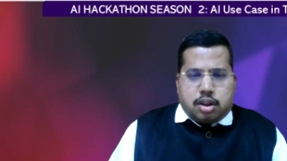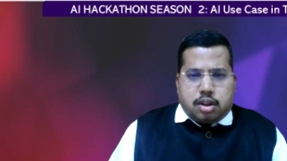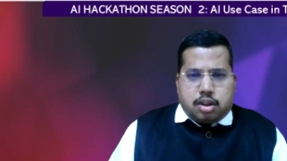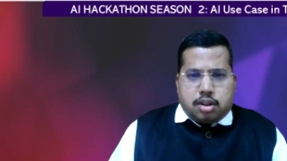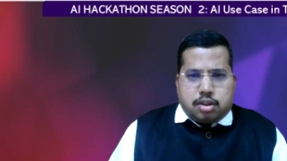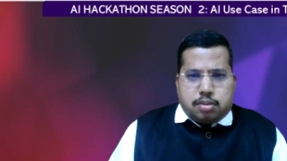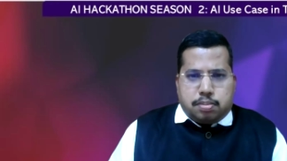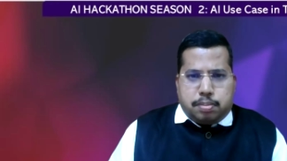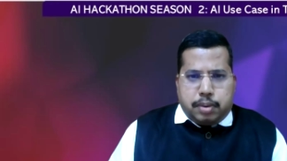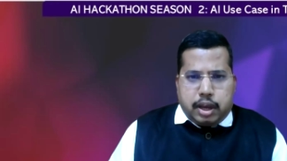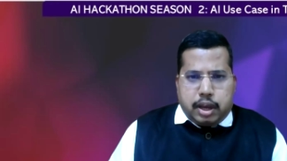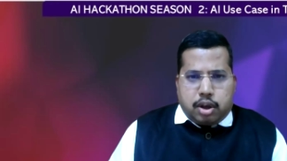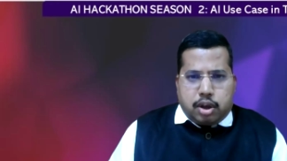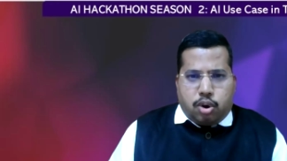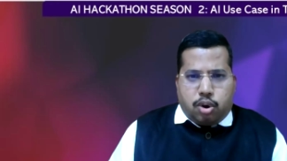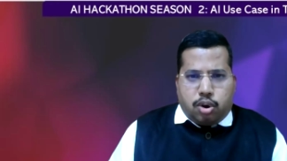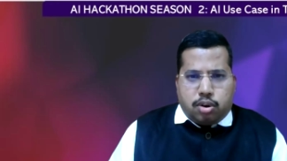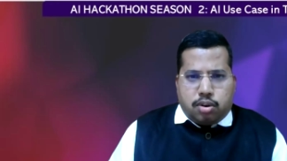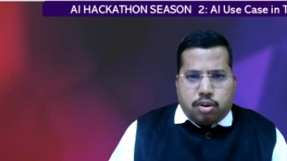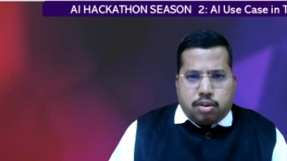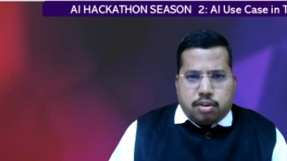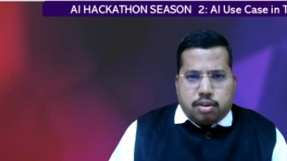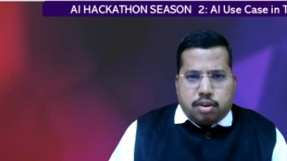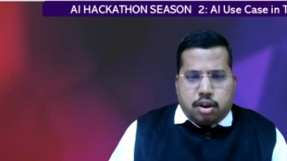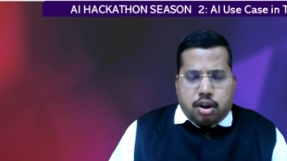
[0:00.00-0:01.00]
speak
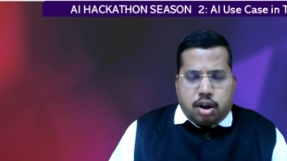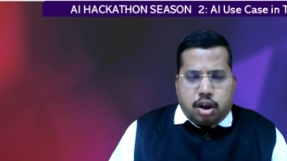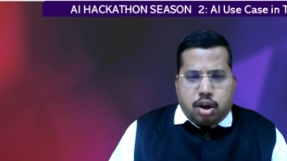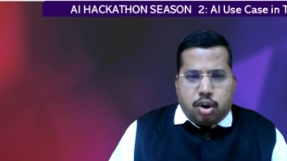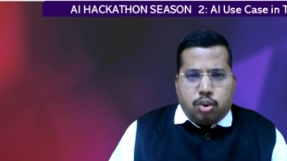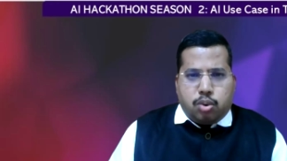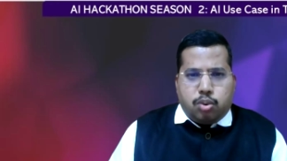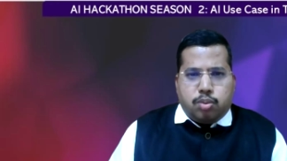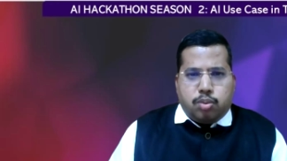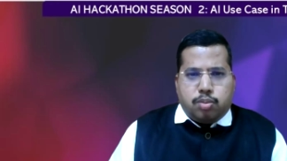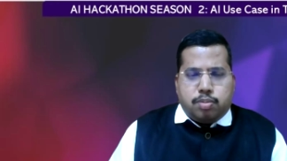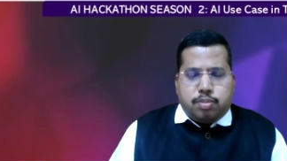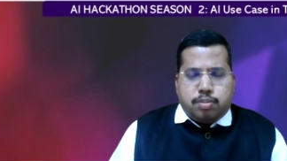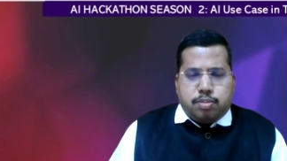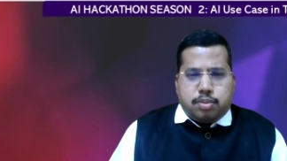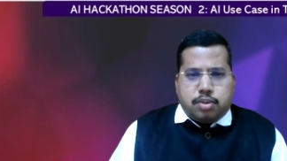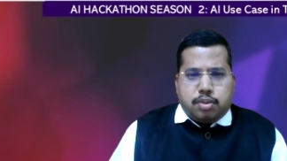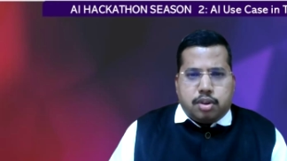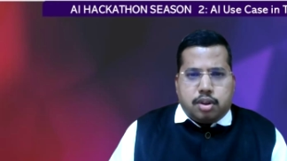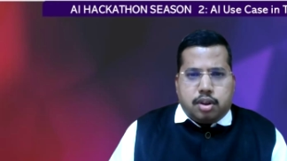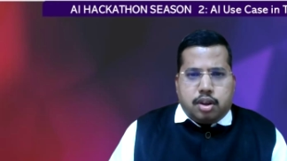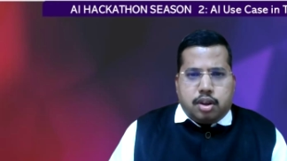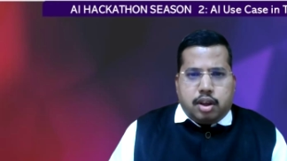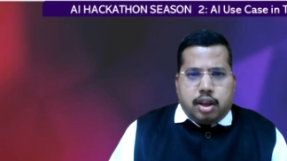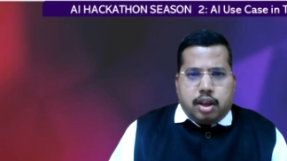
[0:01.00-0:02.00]
on how
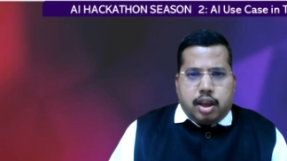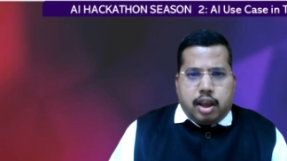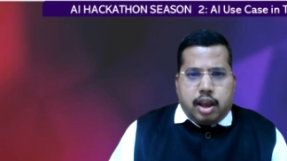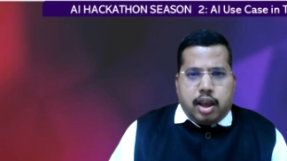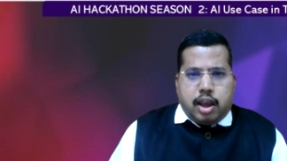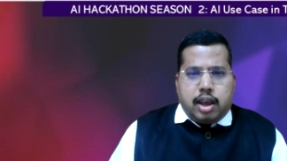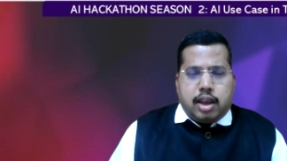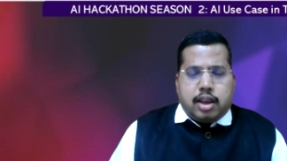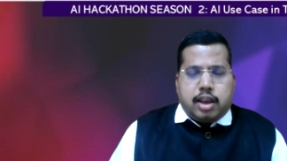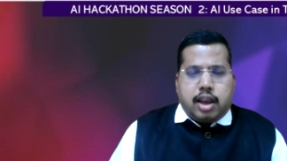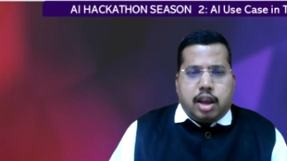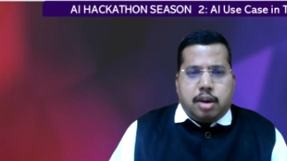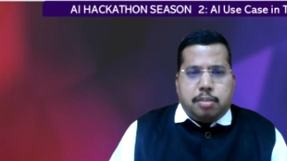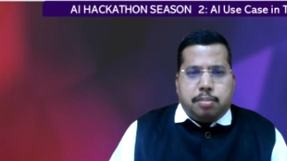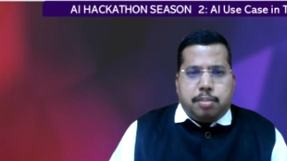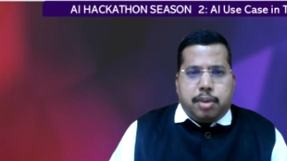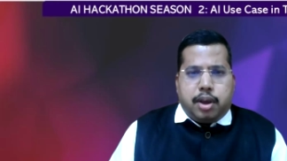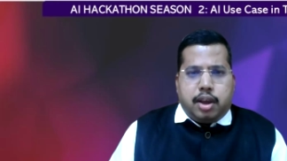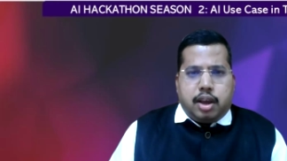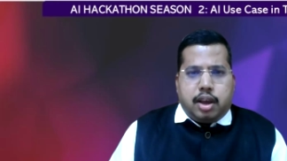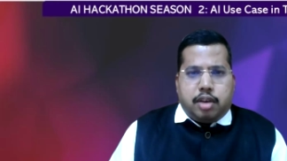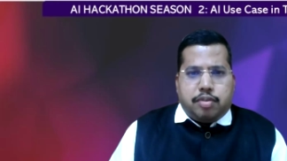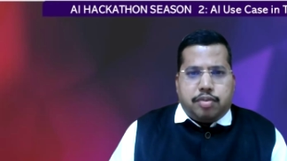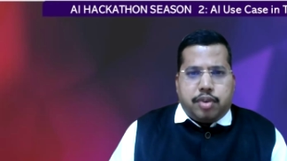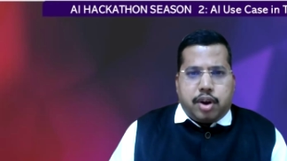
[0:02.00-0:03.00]
AI can be
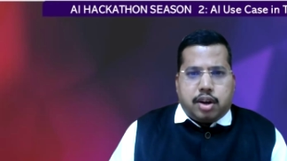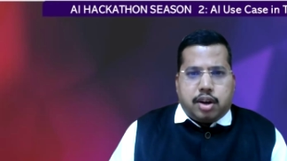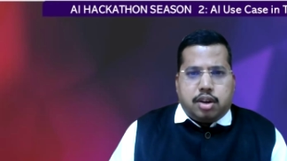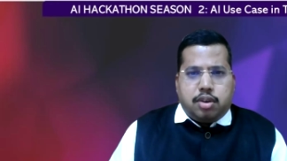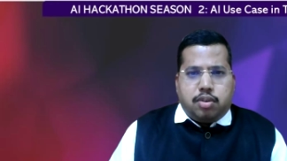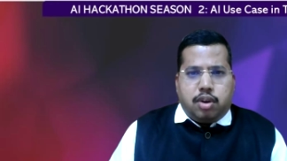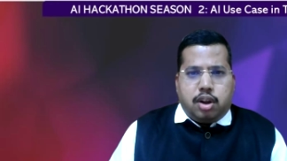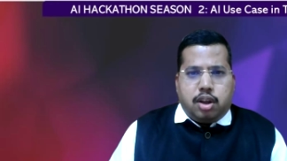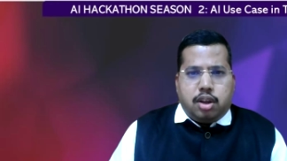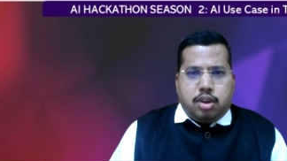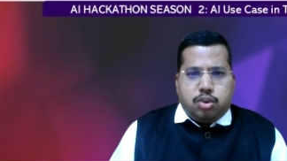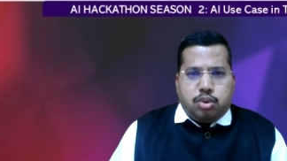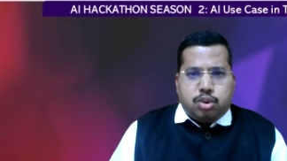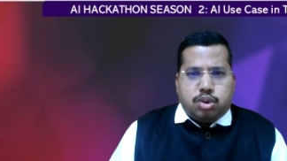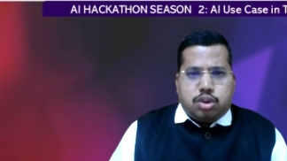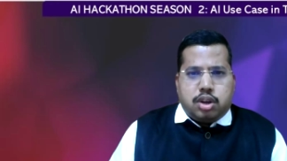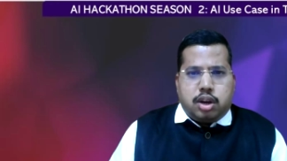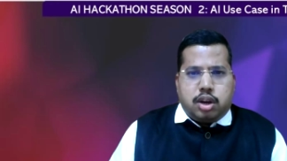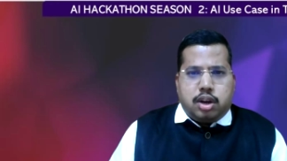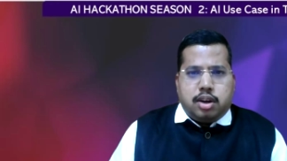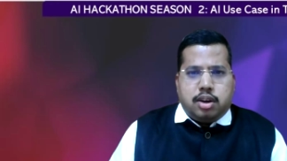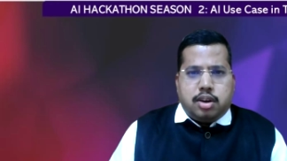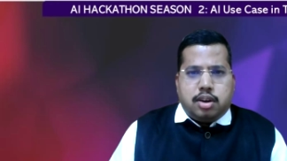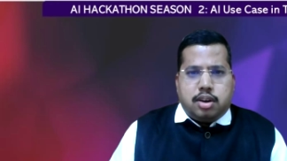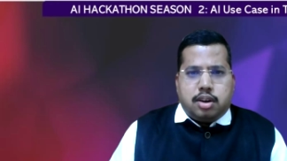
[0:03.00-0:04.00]
effectively used
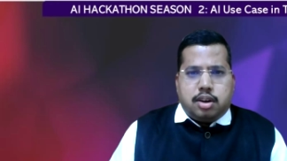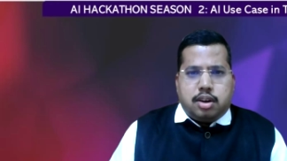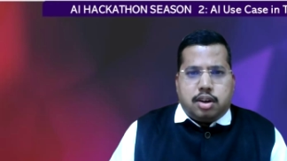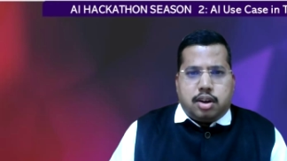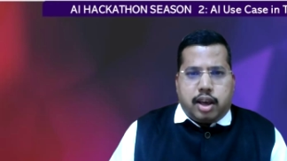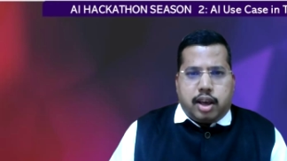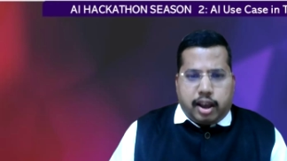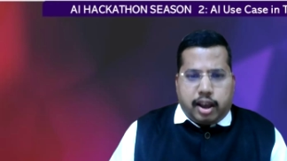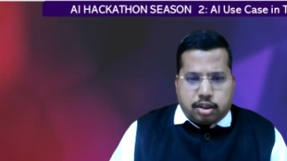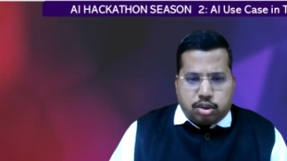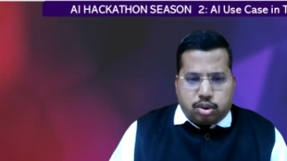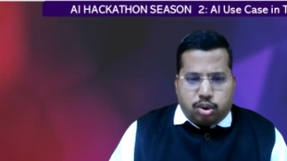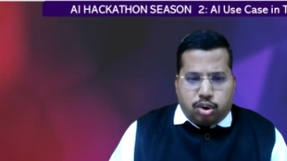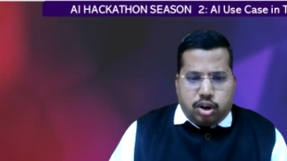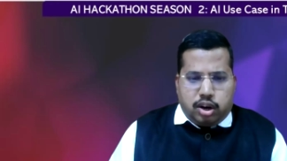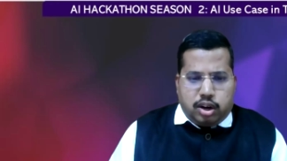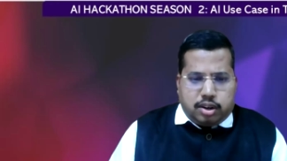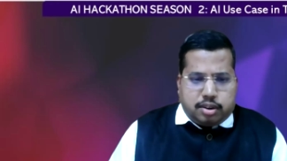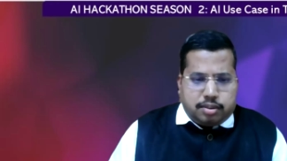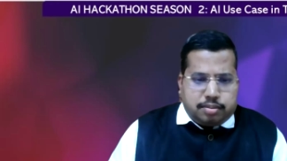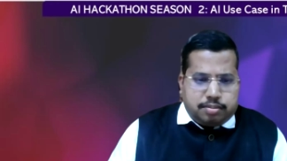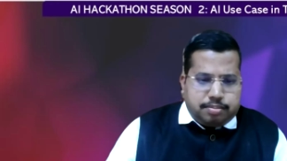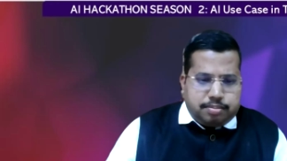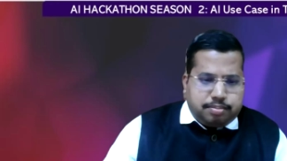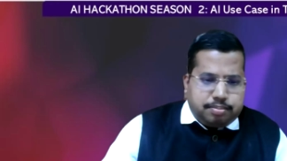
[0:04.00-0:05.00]
in tax audit.